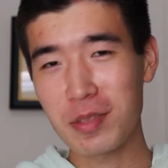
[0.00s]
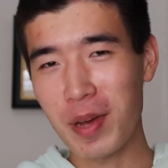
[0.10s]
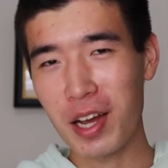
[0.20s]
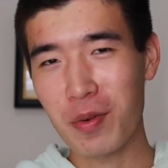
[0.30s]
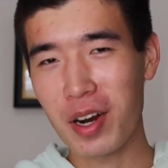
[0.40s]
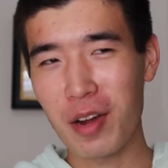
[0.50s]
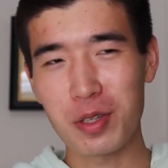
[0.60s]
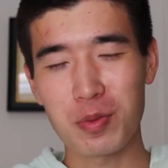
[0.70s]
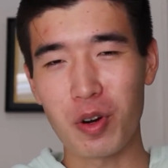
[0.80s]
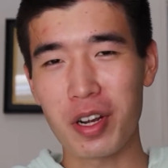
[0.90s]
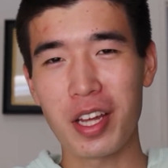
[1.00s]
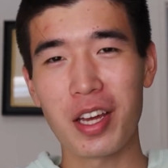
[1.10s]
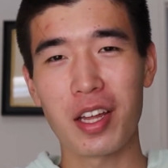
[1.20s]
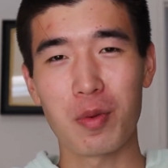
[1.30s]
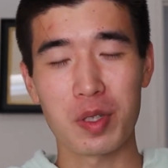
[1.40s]
This is back when I was
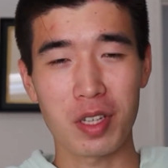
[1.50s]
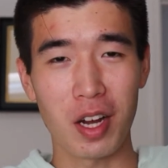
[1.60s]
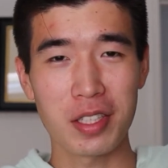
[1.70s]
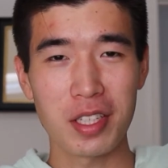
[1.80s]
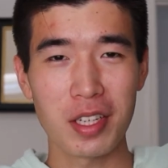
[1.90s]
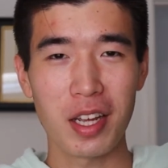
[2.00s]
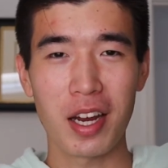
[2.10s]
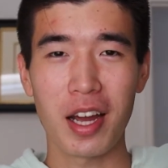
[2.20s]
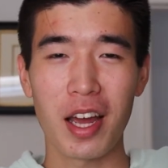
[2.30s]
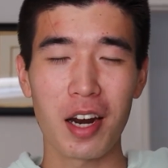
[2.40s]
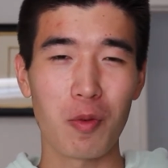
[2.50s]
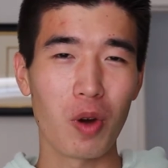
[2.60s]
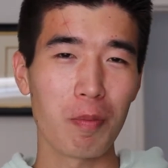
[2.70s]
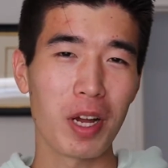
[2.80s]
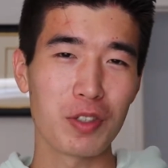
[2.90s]
working in Wisconsin and I had a
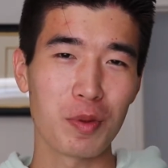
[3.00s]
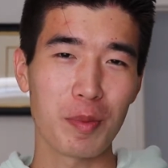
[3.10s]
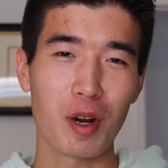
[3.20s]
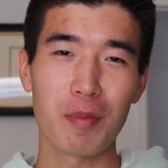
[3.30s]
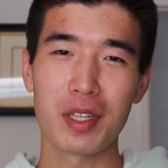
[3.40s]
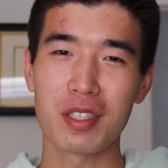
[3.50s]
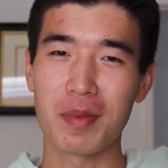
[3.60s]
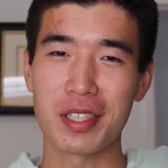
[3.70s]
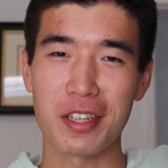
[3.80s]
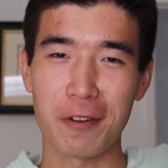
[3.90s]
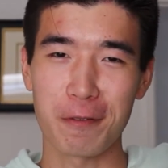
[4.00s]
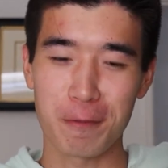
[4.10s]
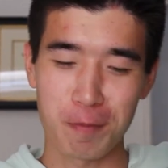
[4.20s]
one bedroom apartment to myself.